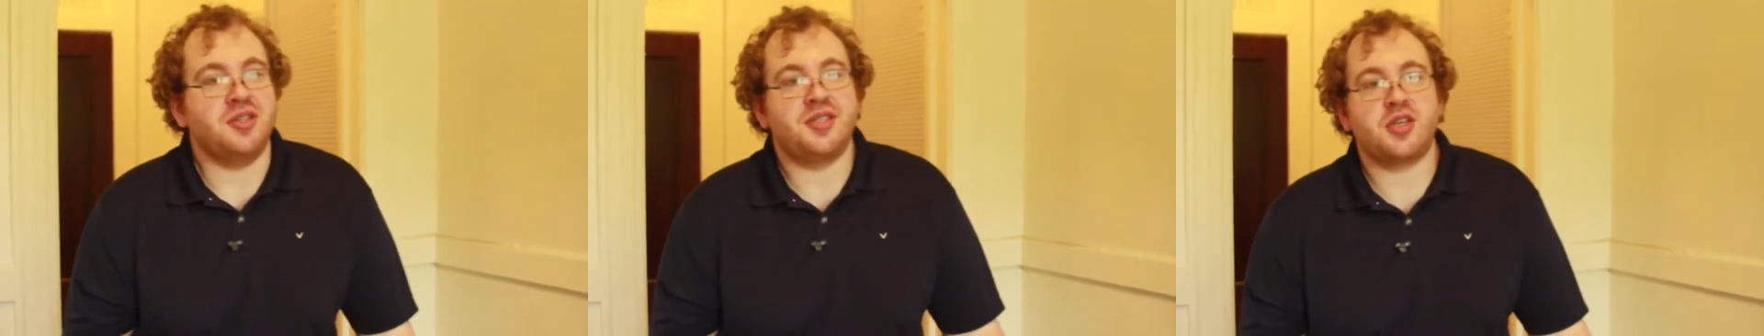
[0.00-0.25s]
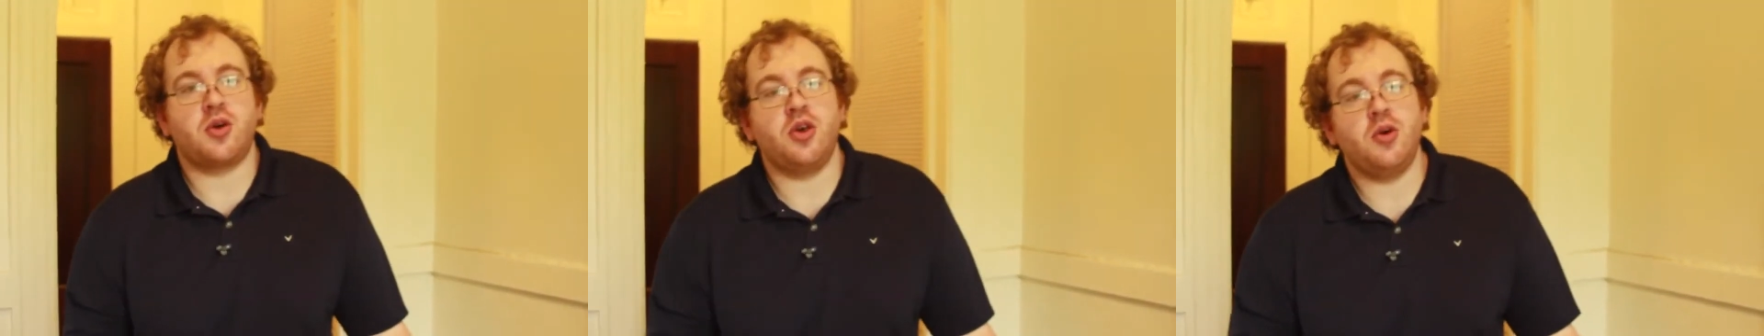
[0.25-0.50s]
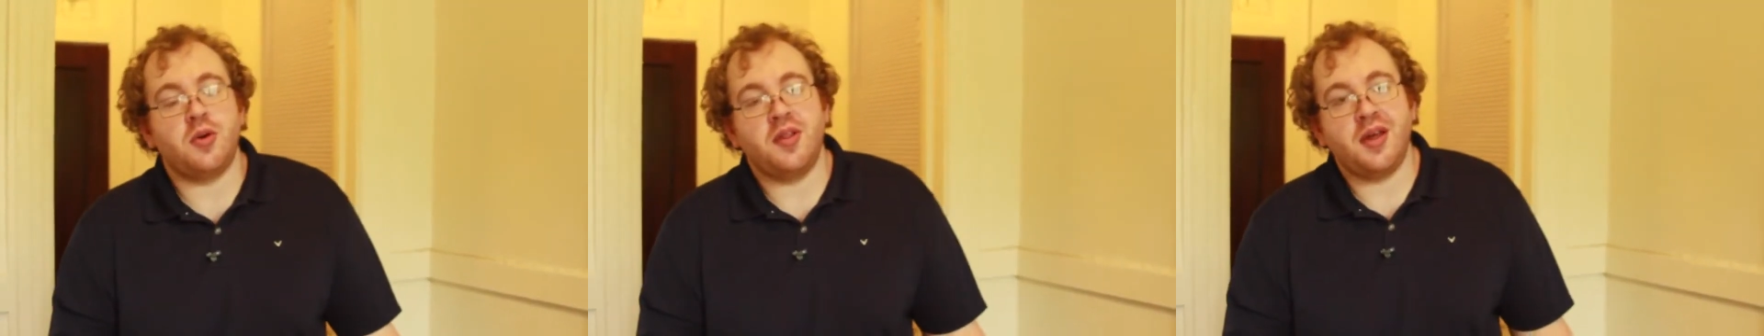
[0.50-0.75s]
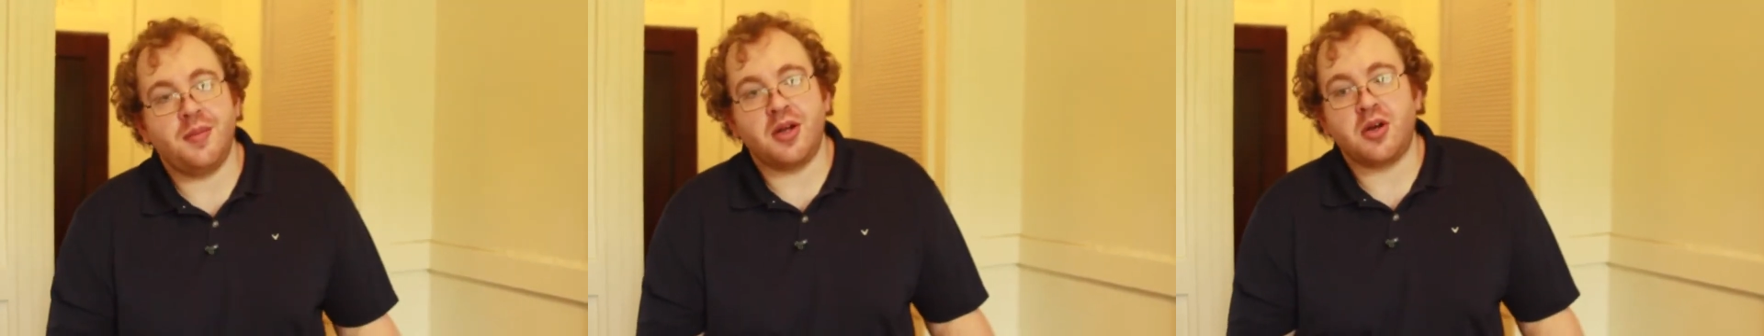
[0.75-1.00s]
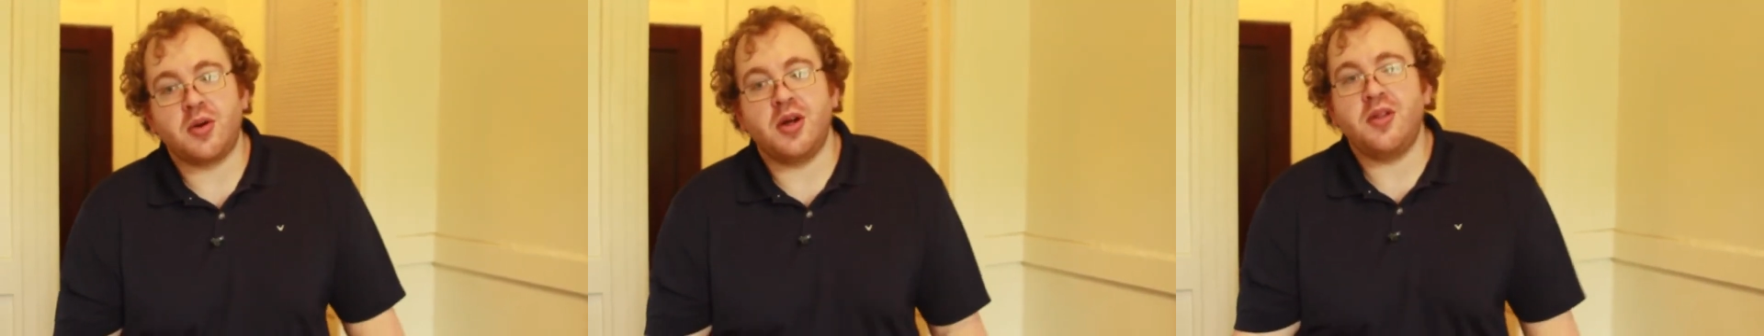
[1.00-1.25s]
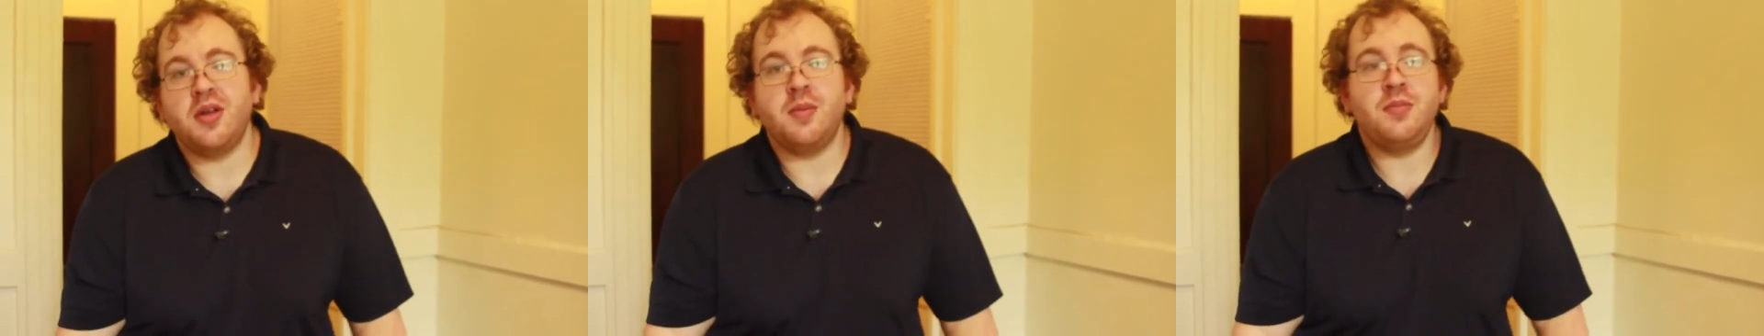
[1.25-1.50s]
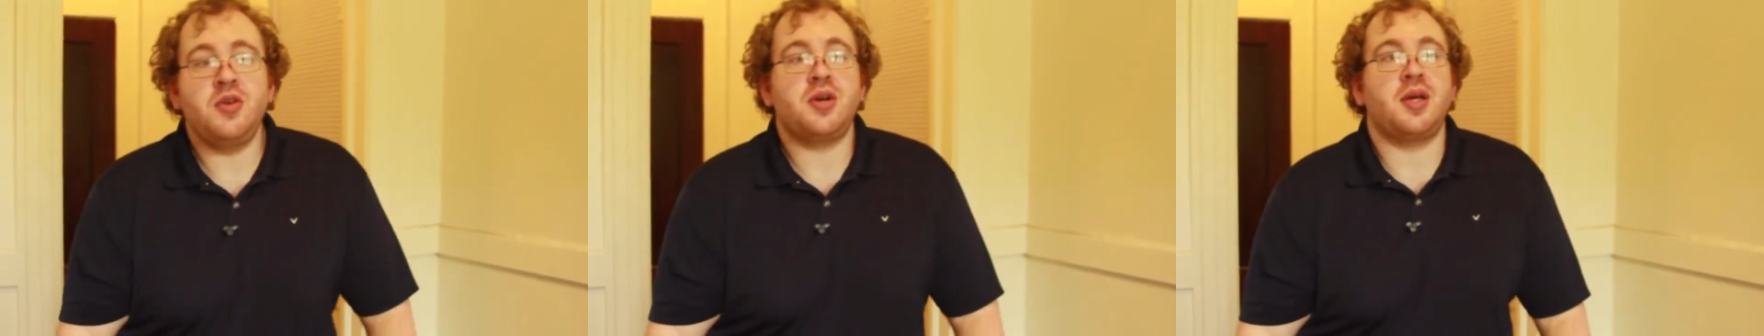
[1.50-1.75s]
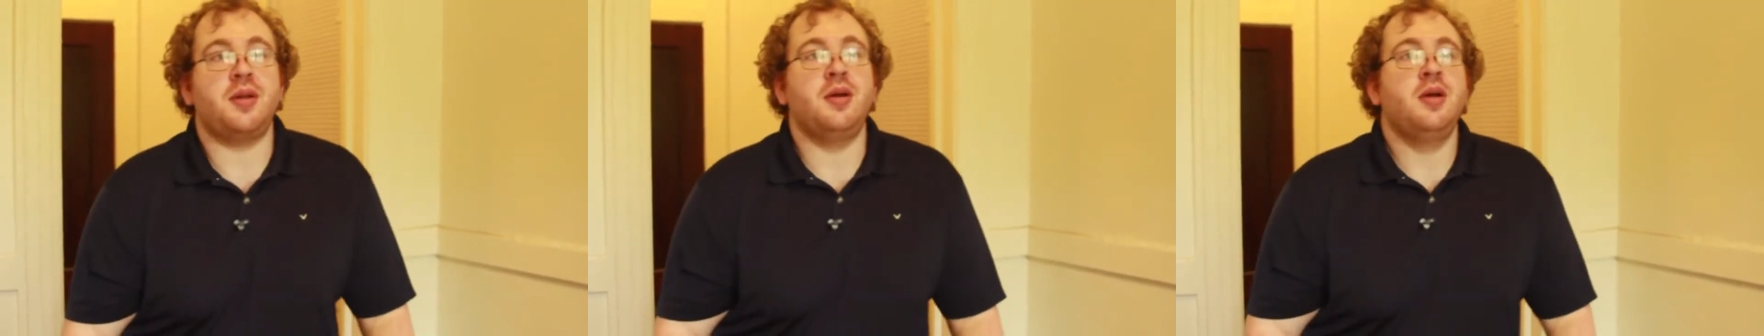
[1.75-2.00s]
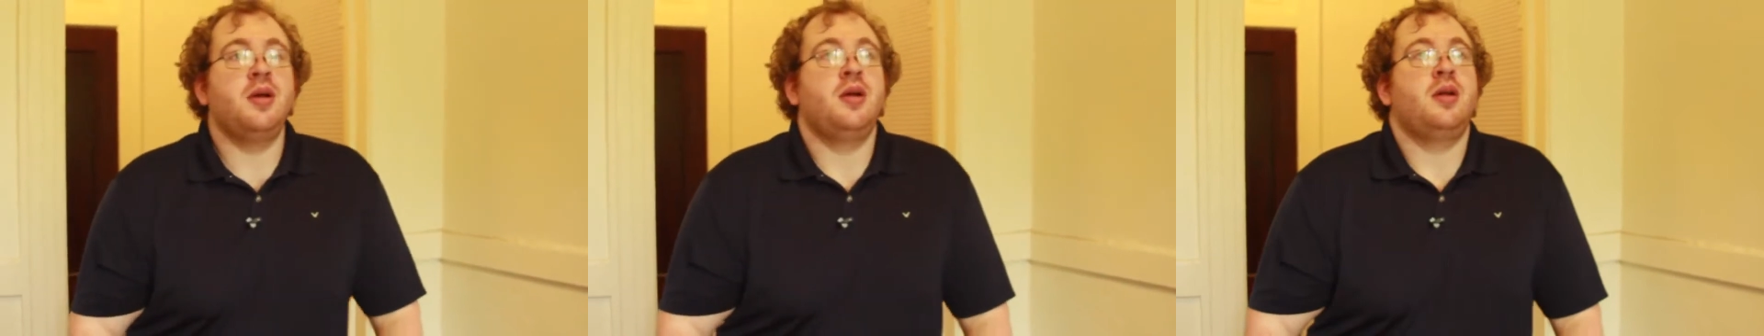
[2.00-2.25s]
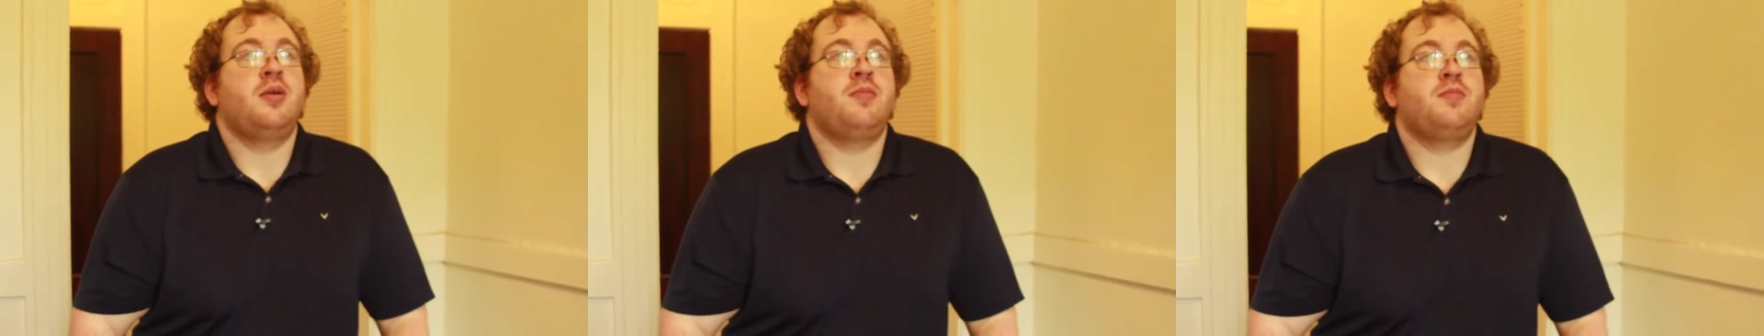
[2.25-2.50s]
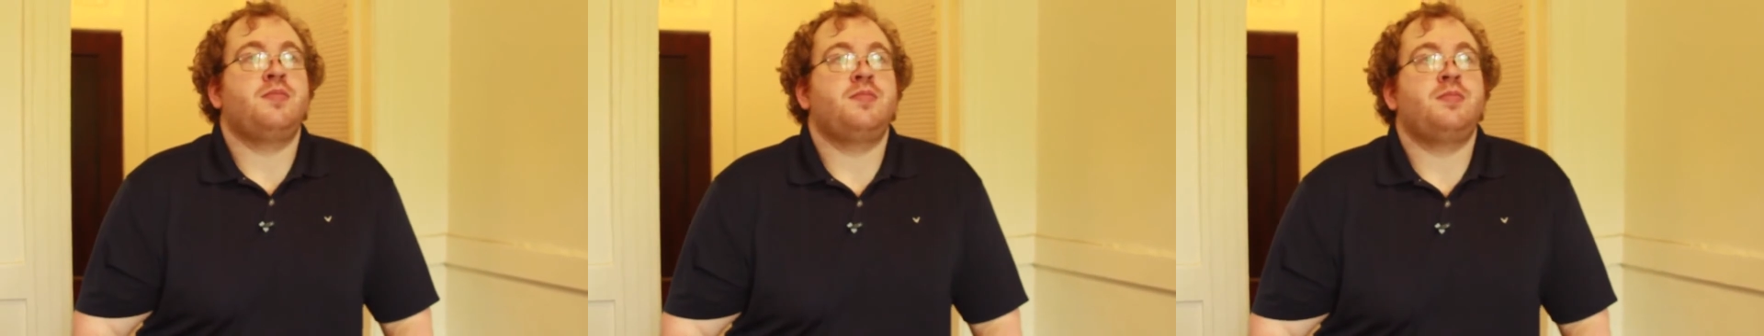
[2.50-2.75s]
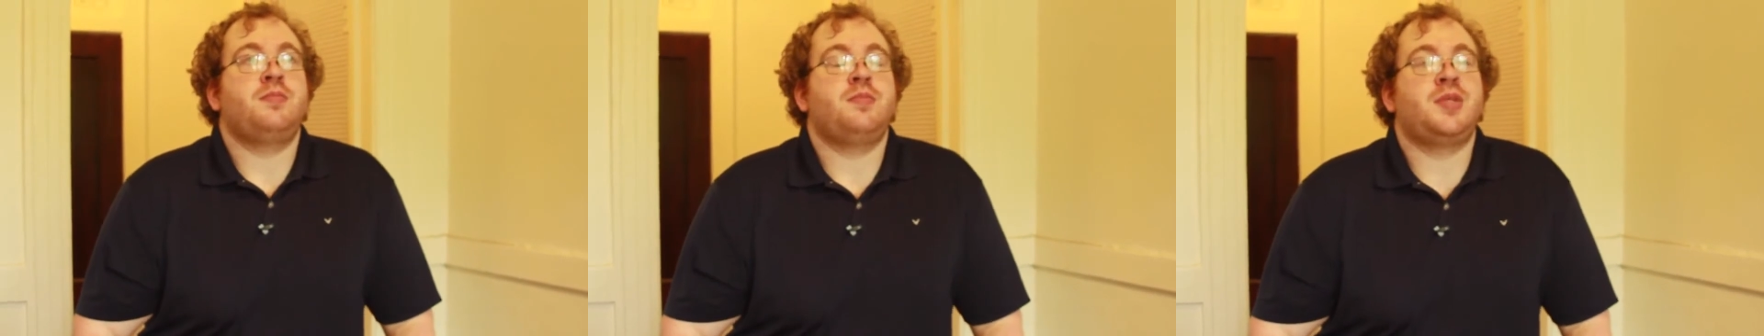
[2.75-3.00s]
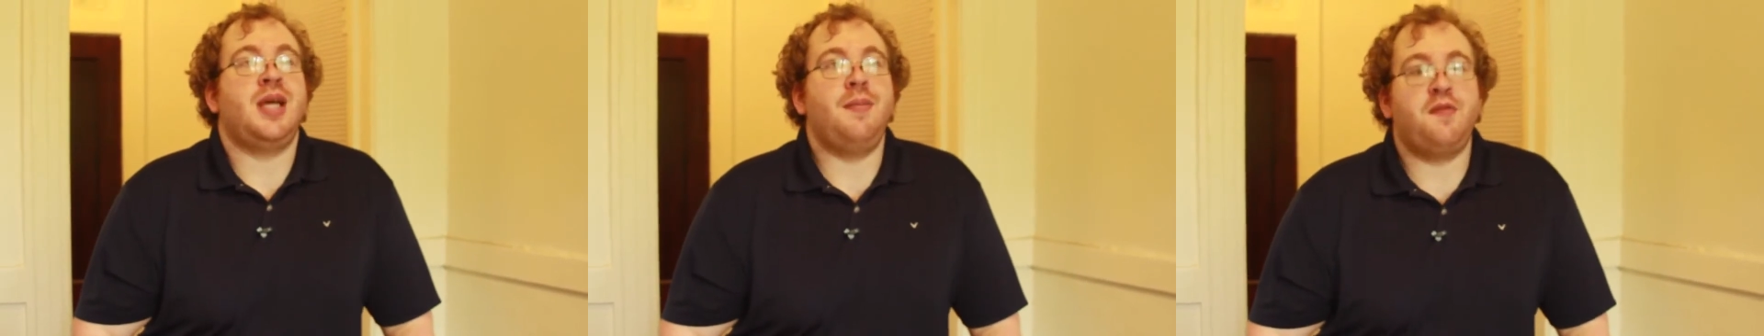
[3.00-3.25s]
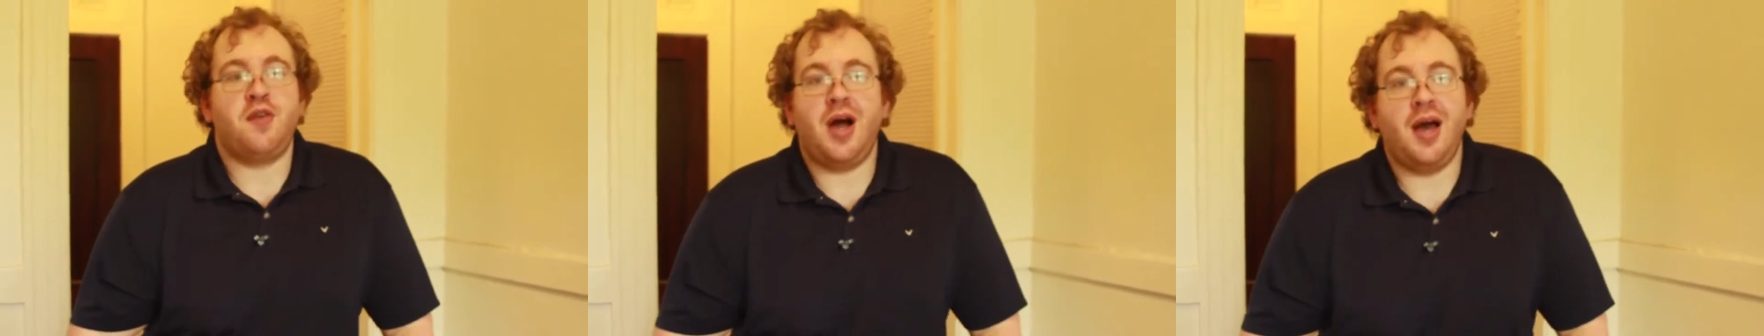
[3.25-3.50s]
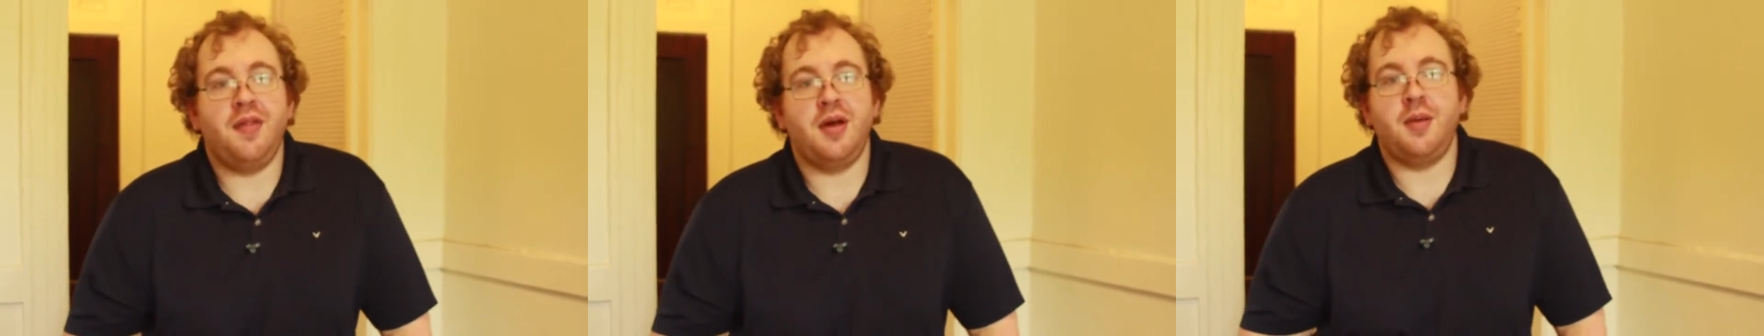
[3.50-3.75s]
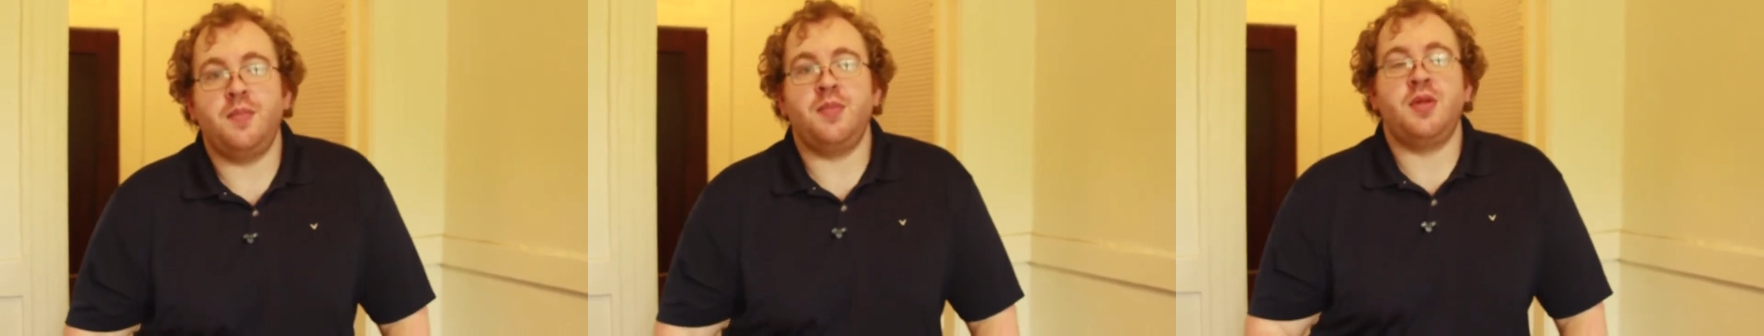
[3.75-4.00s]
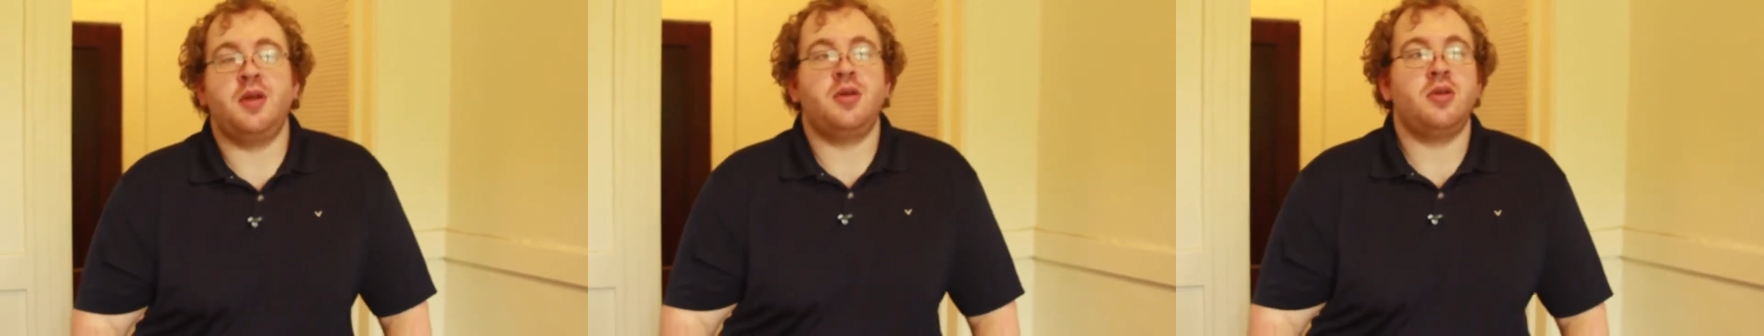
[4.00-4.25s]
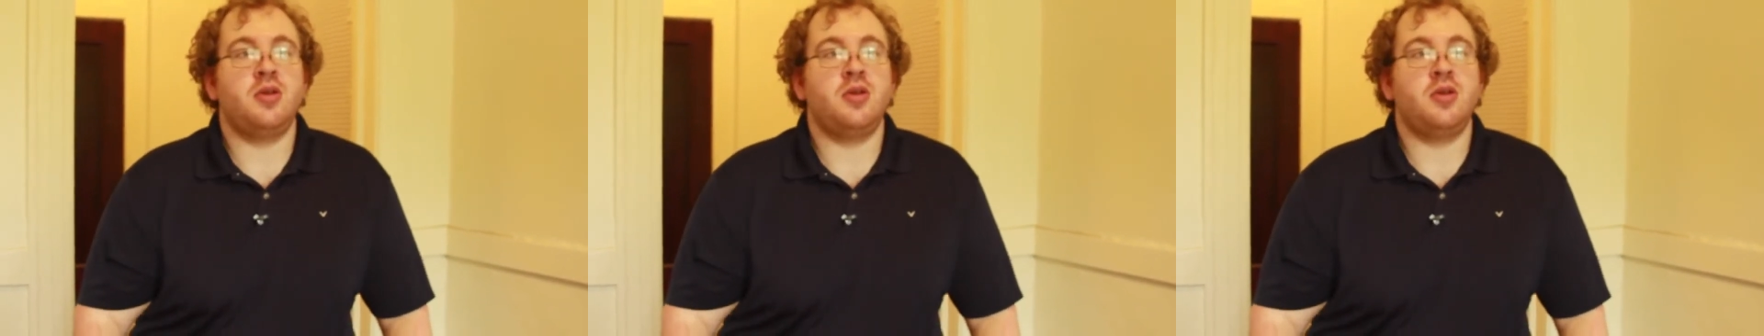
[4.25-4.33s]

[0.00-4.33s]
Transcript: skewer them and grill them. You can deep fry them.